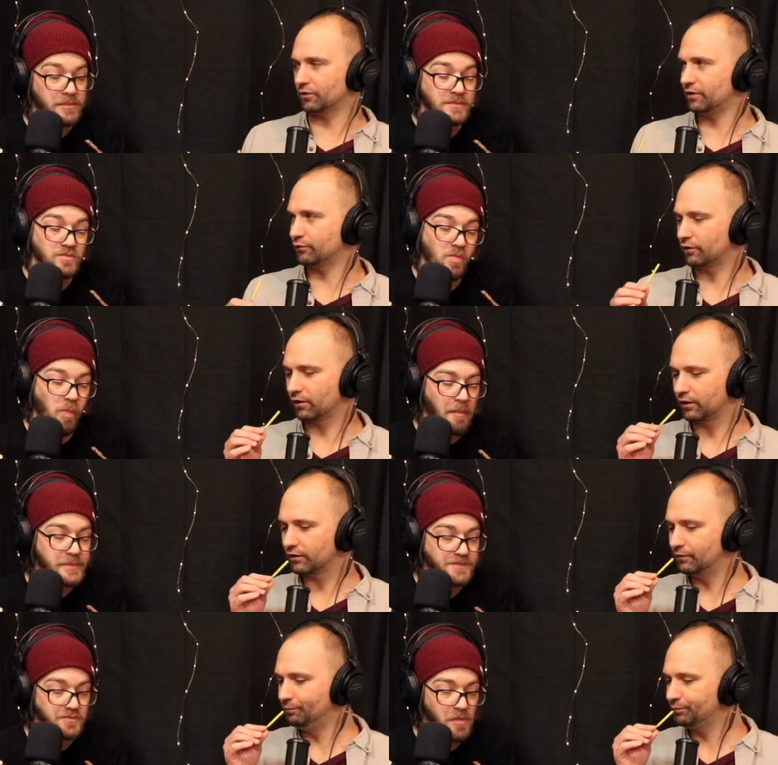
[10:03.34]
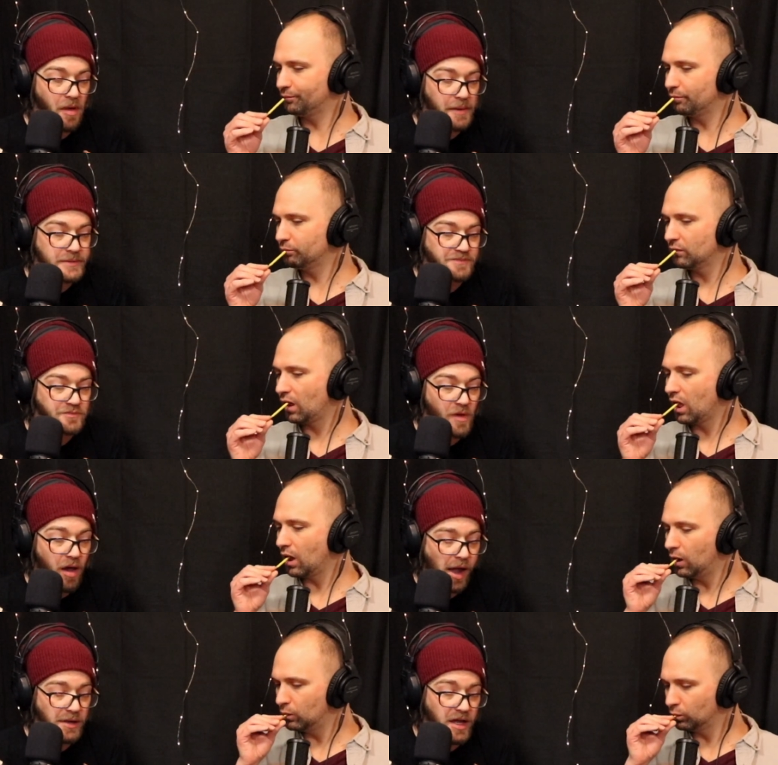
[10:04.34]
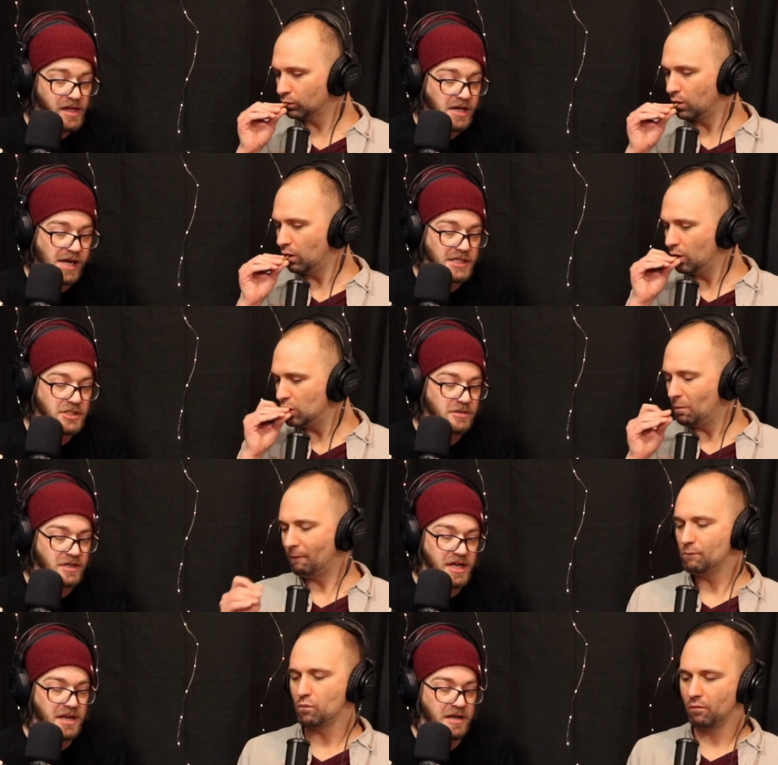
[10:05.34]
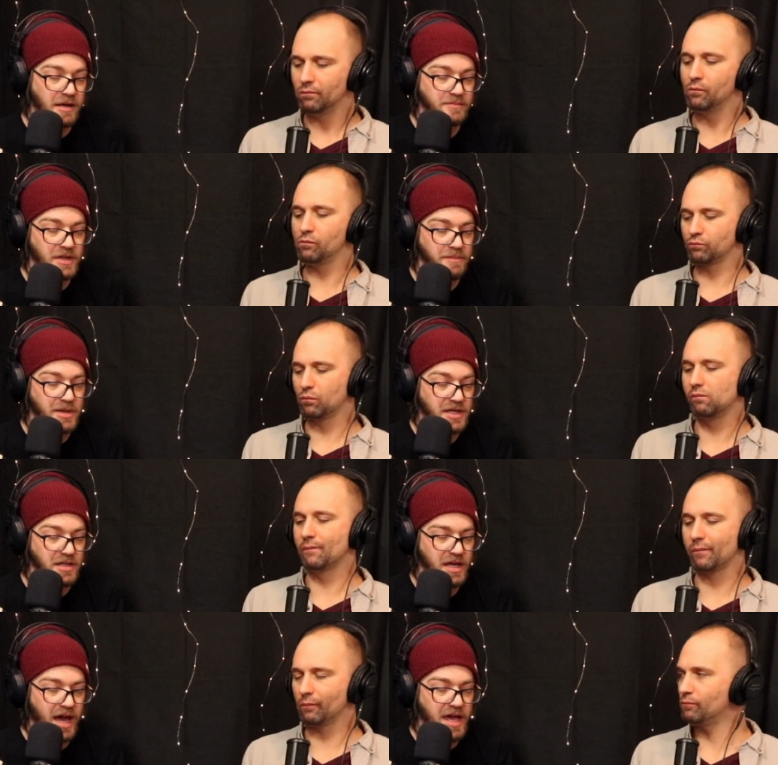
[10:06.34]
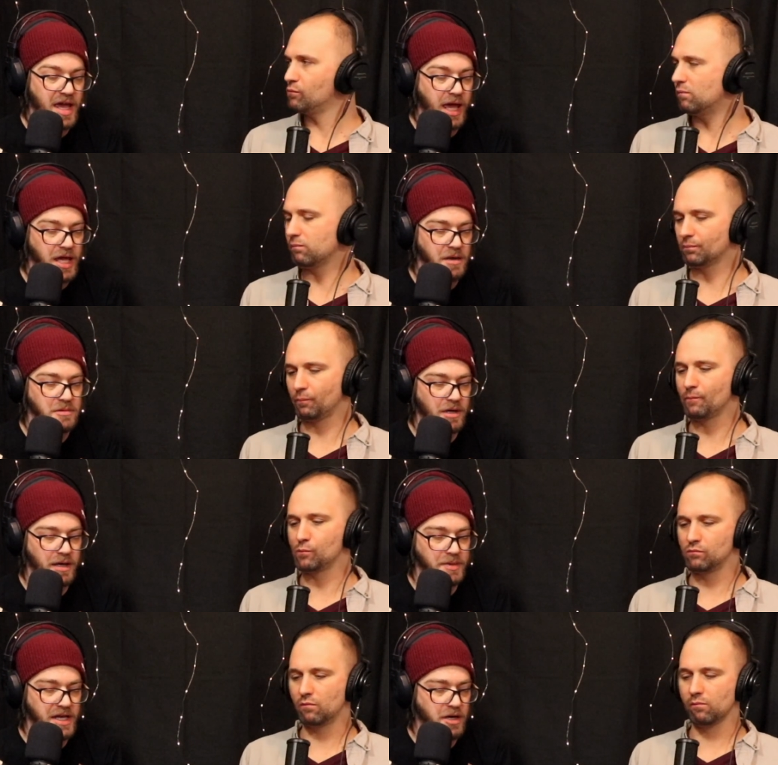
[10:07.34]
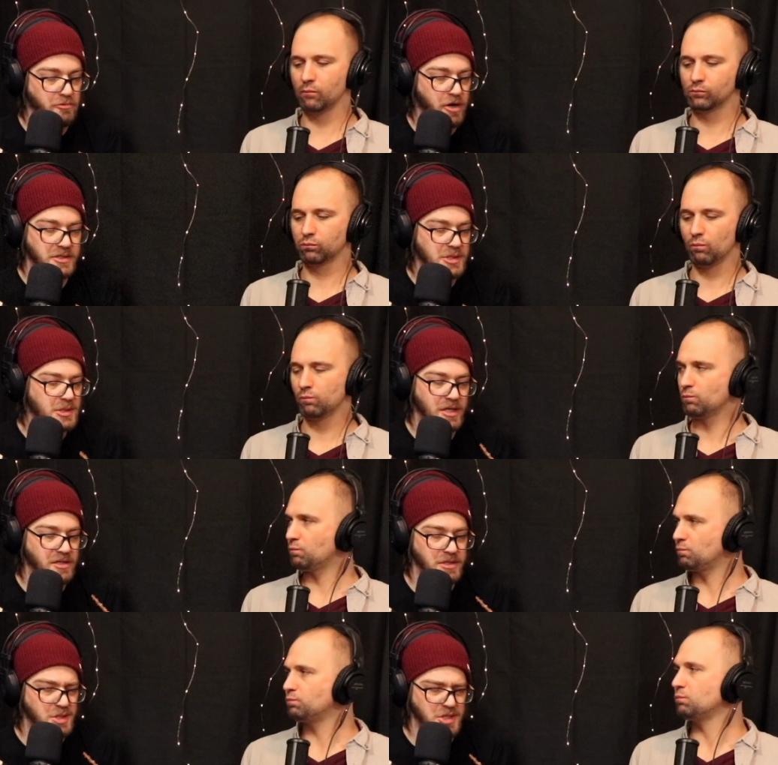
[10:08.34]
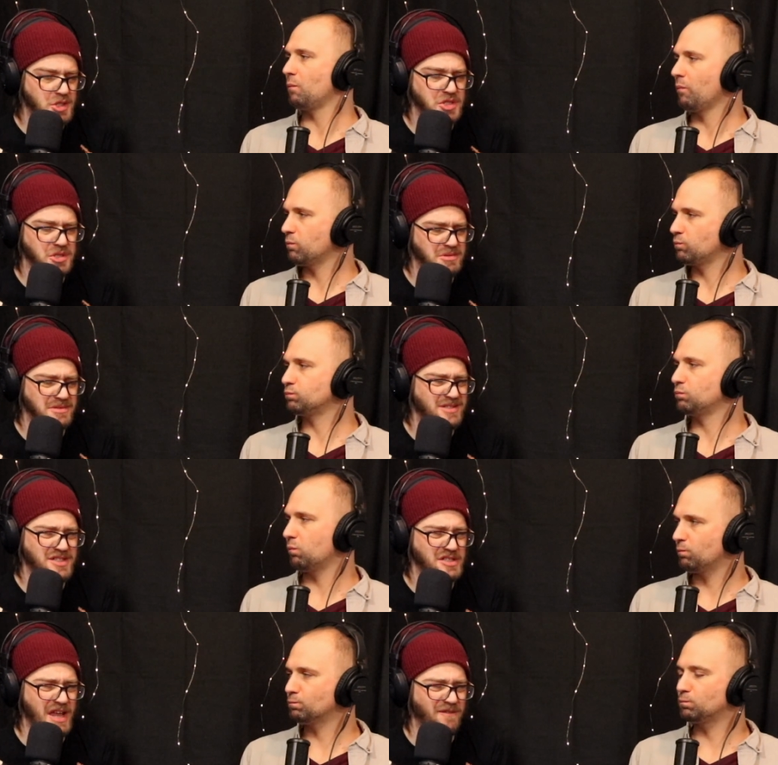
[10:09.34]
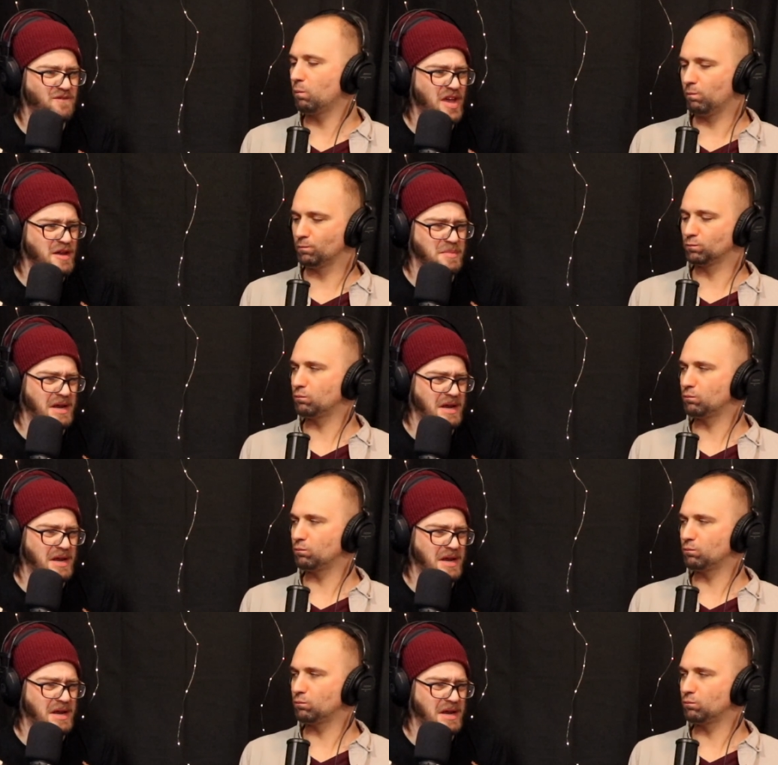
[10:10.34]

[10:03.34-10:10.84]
Speaker 1: blend really.
Speaker 2: I like it. I do. Again, I'm I'm picky. Like I hate uh, banana runts. Like it's just that fake